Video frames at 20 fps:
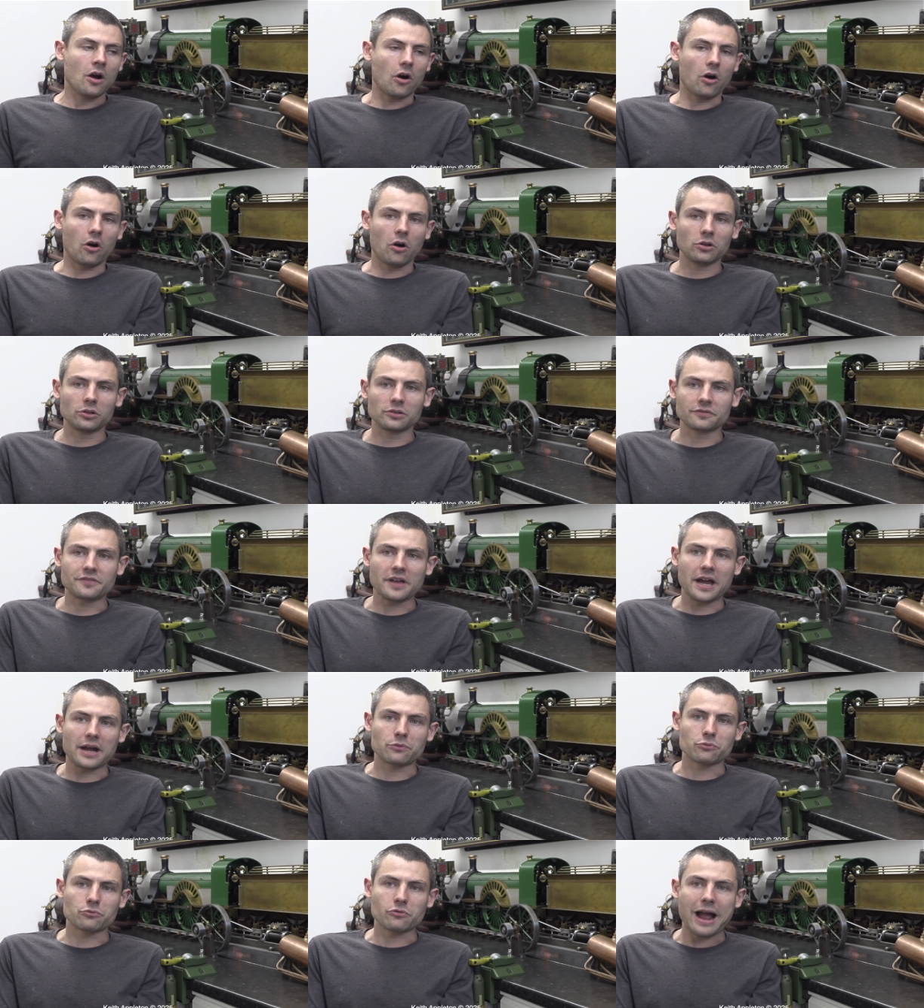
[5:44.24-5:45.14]
all of
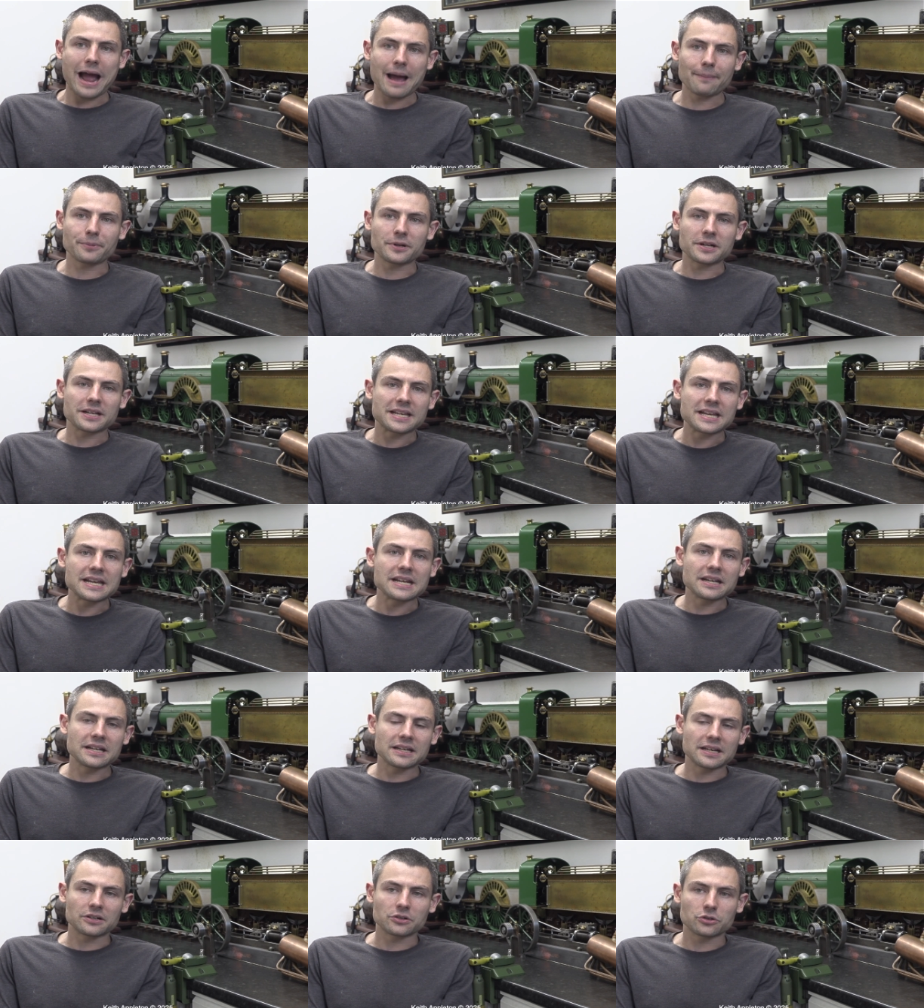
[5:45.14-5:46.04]
that rapid
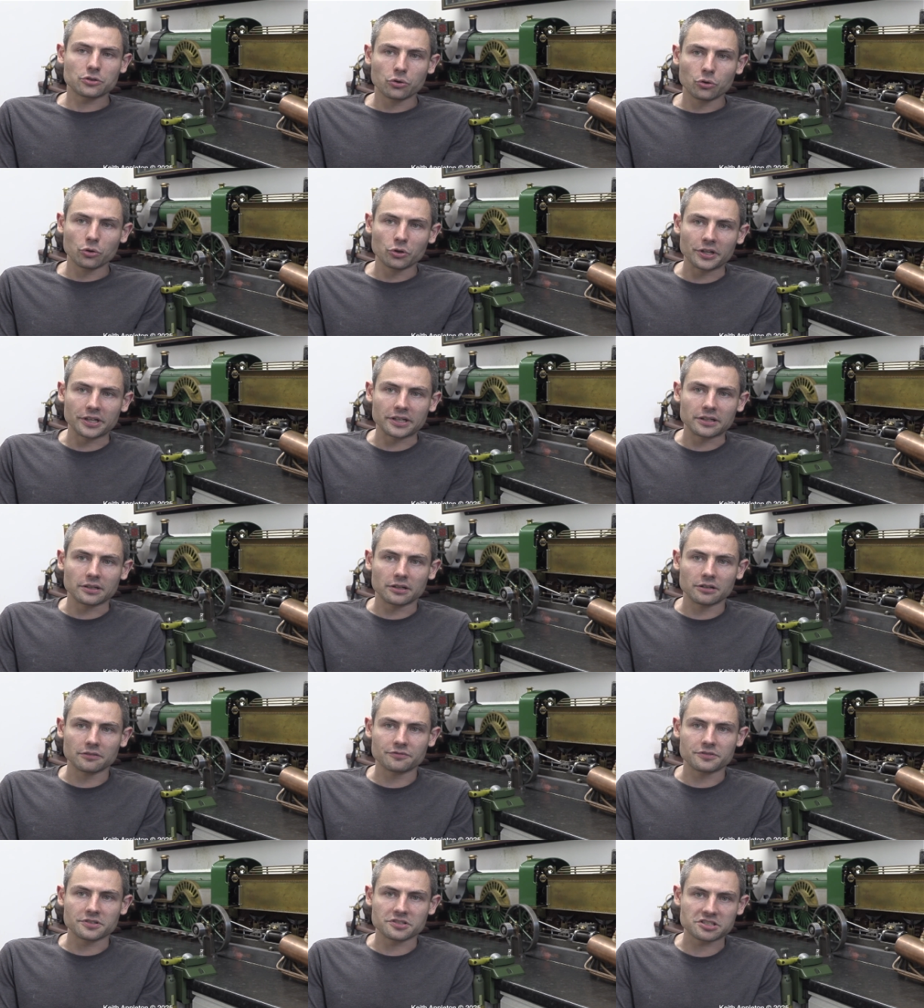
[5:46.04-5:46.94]
heating and cooling
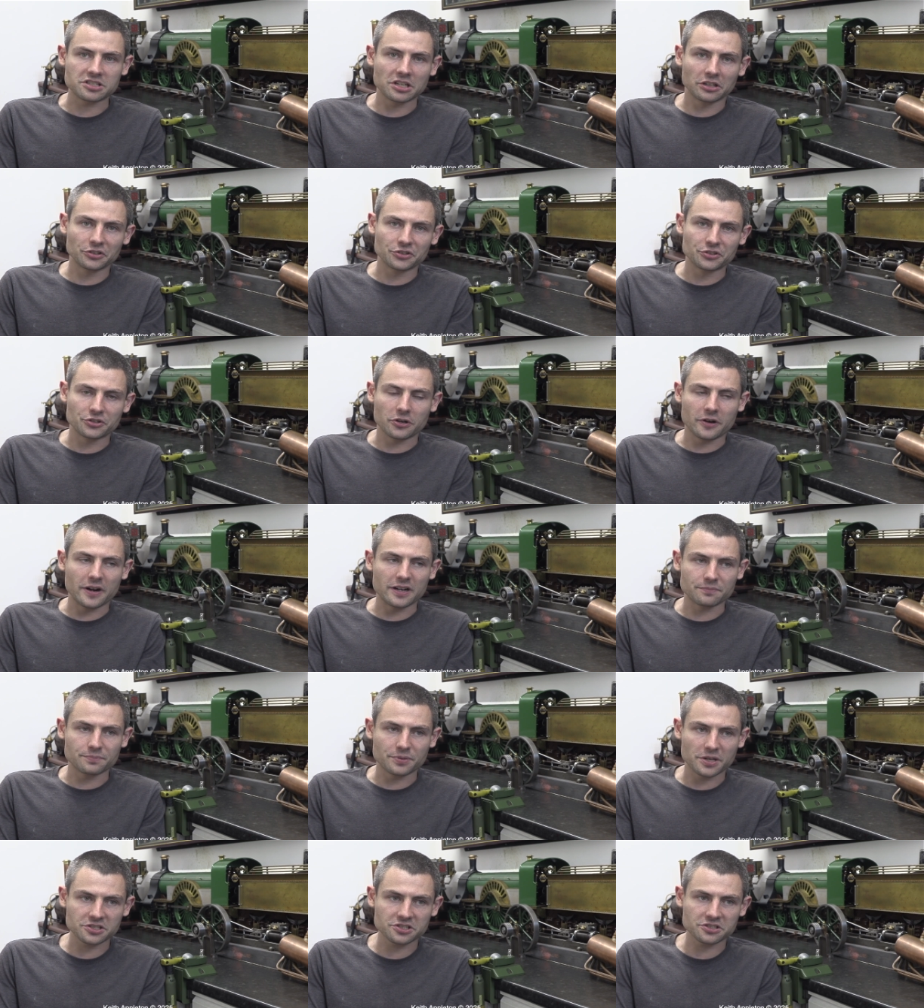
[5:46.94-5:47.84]
of the cylinder
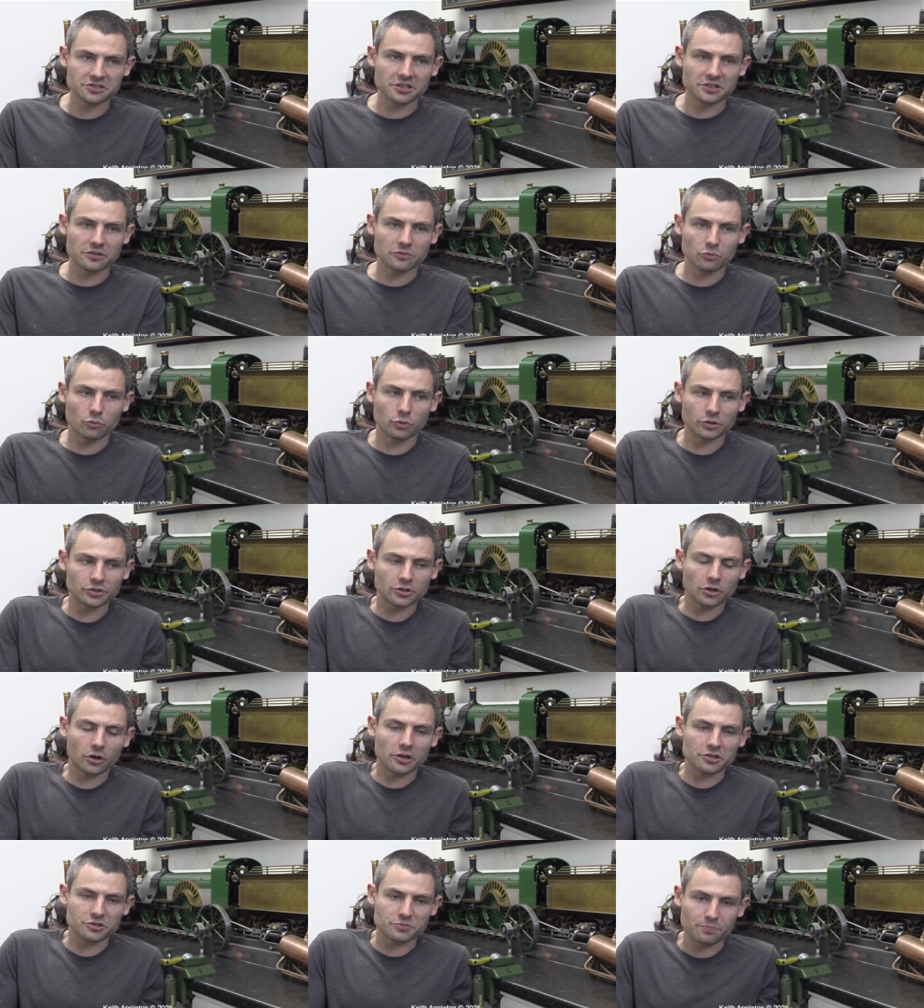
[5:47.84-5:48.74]
and piston would
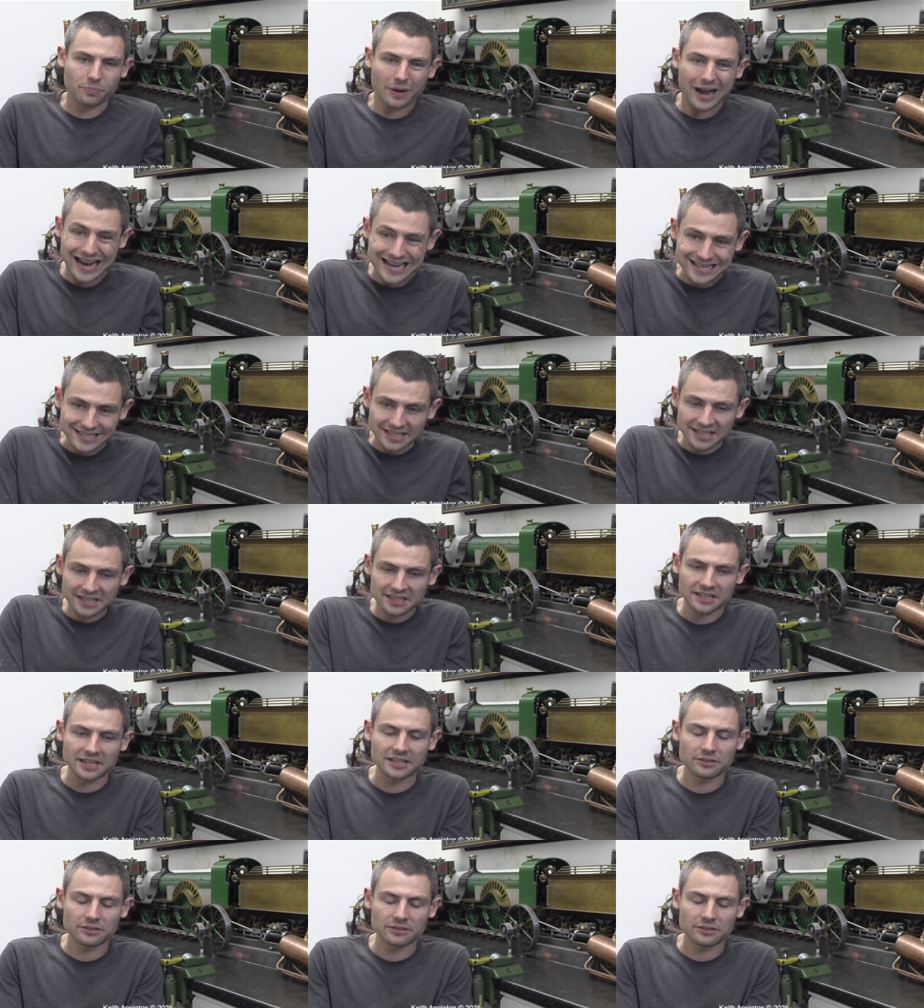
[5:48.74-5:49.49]
cause binding.